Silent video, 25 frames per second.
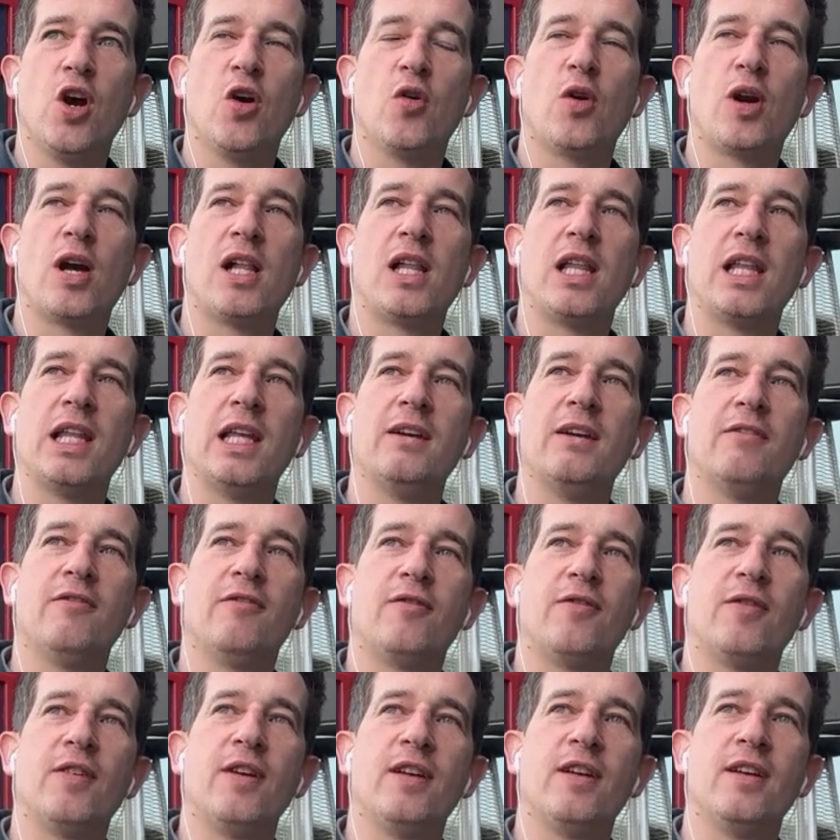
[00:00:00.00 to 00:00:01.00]

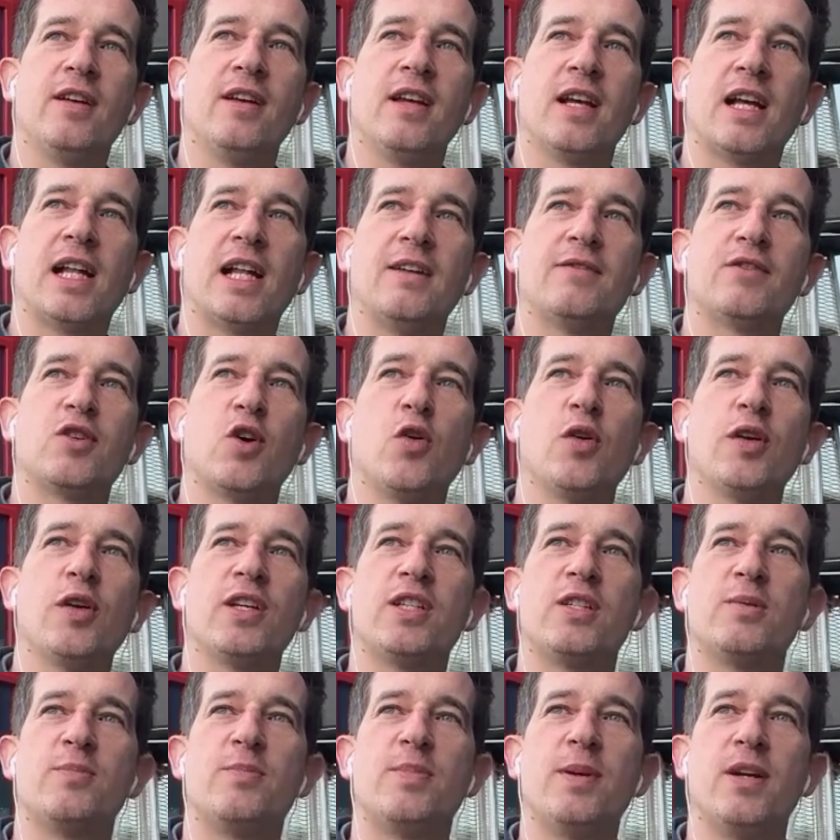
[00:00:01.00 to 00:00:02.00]
Cliff's whole
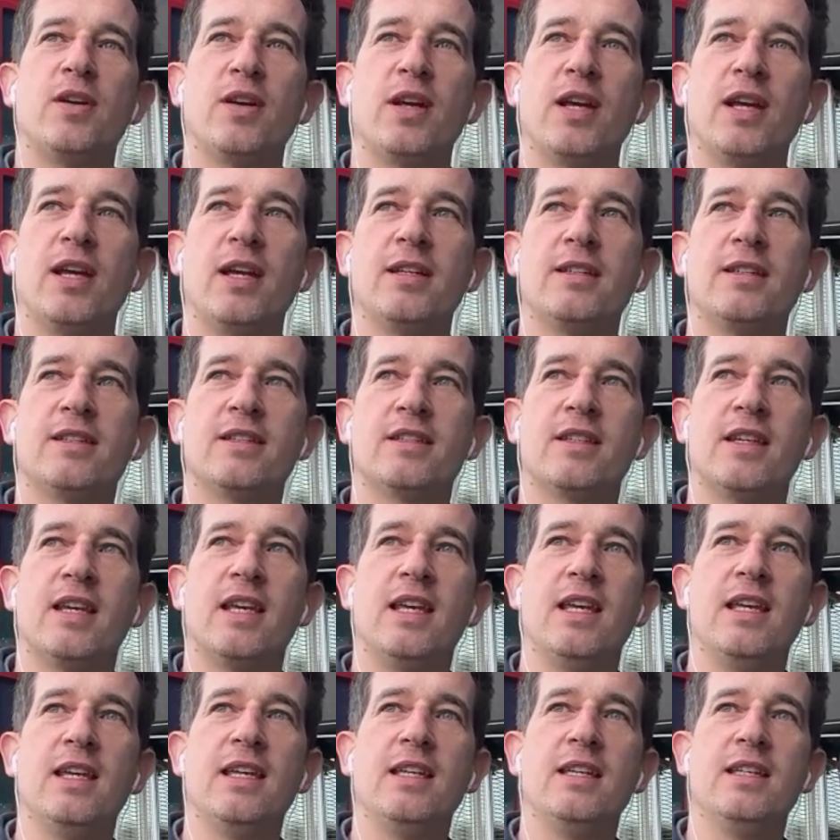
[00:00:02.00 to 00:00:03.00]
experience,
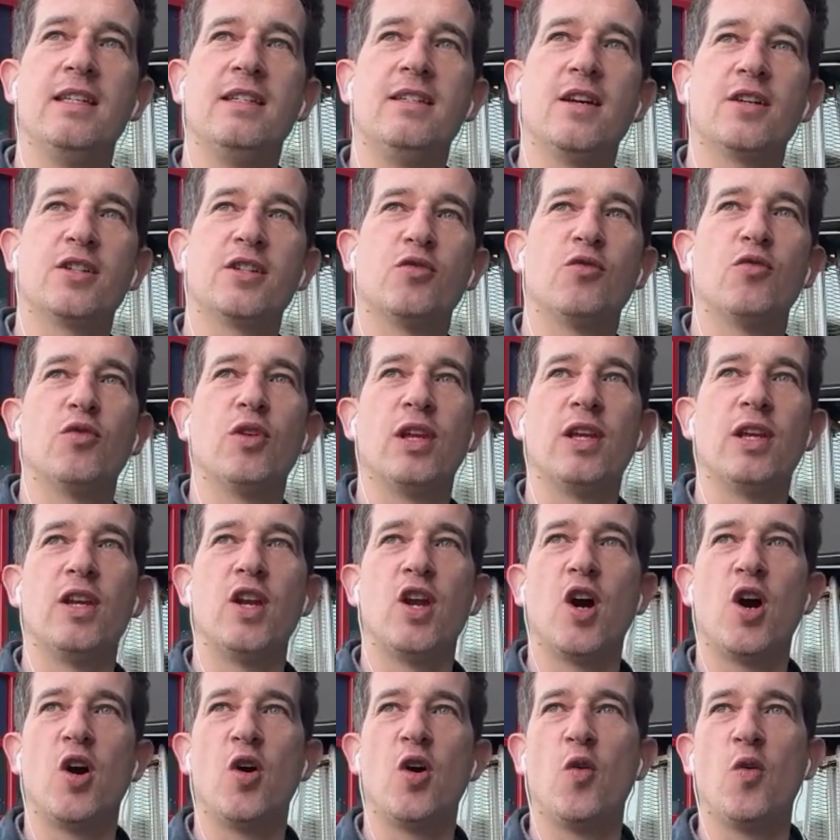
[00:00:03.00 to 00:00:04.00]
he doesn't really
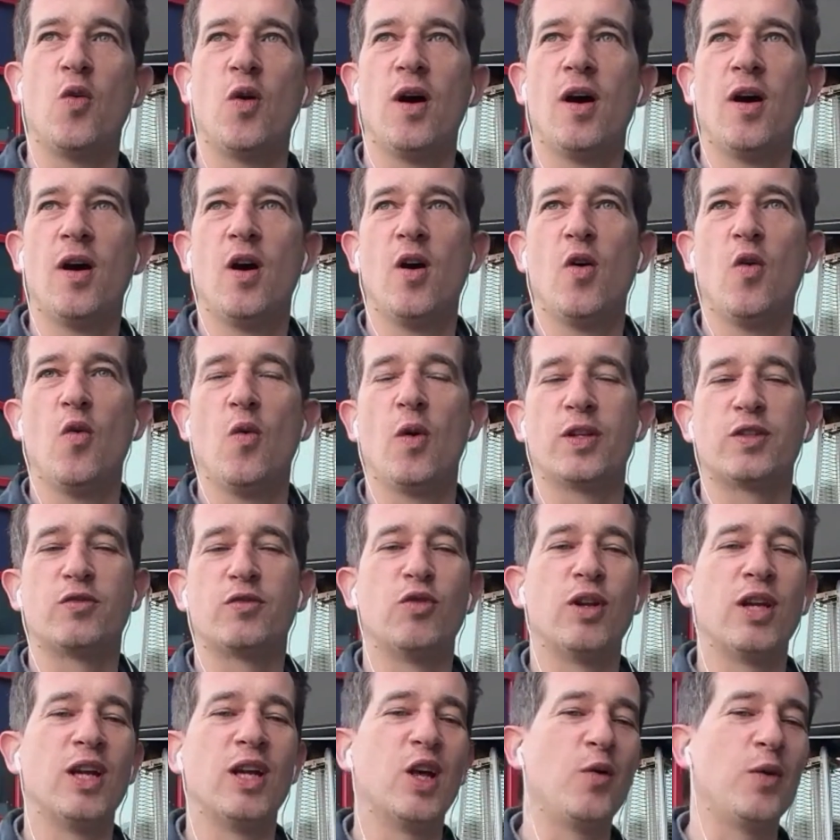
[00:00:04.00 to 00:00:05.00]
know what's
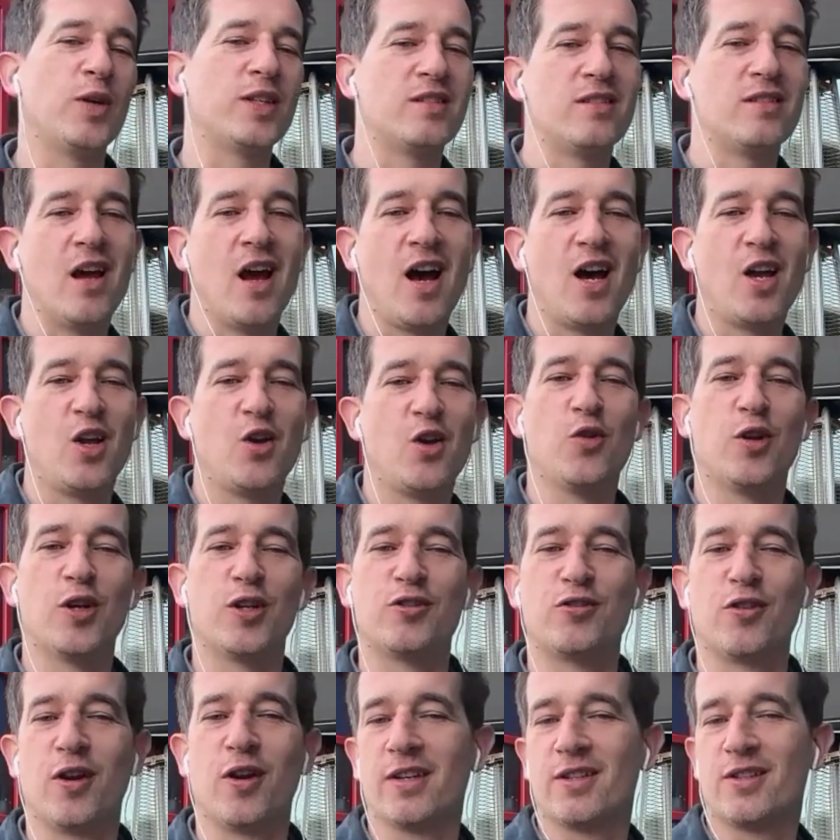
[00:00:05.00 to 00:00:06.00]
real, what's not, who to
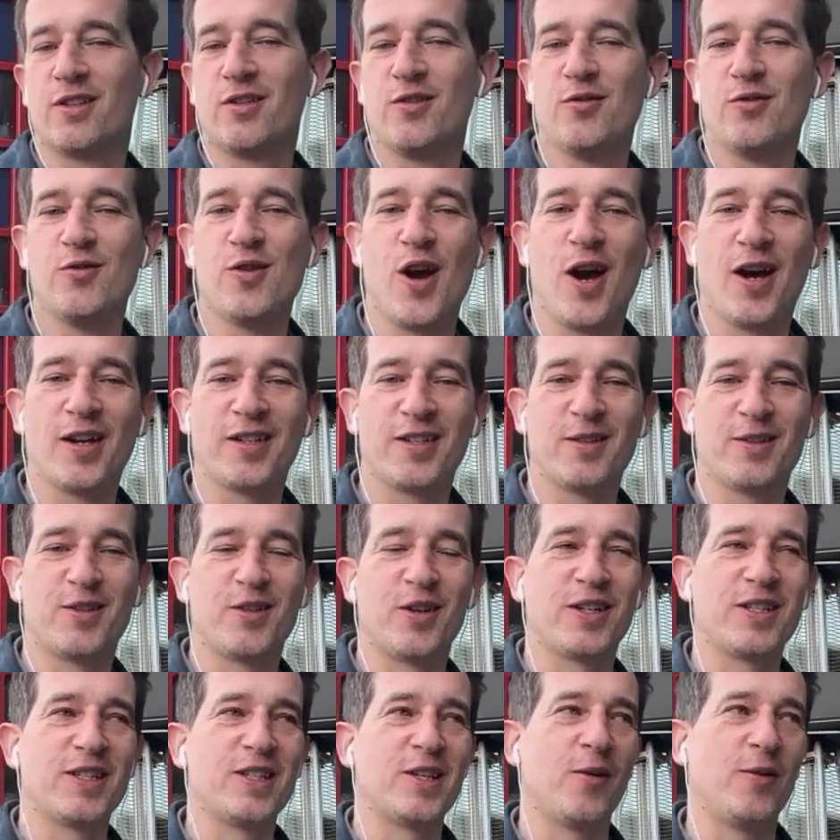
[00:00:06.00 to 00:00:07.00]
trust, who not to
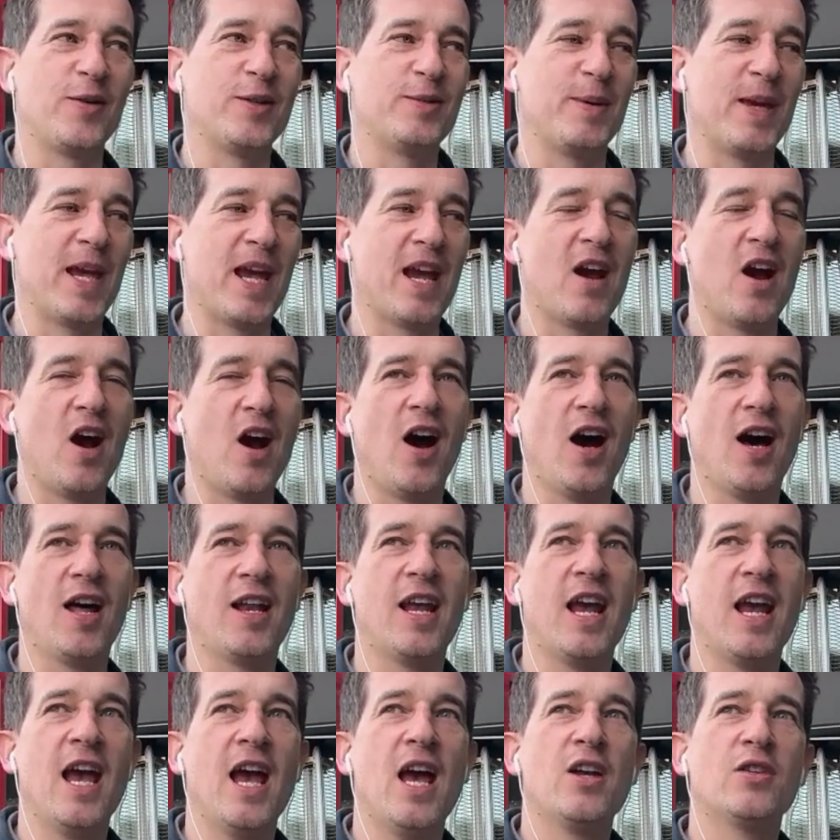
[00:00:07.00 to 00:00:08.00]
trust. He's always being conned.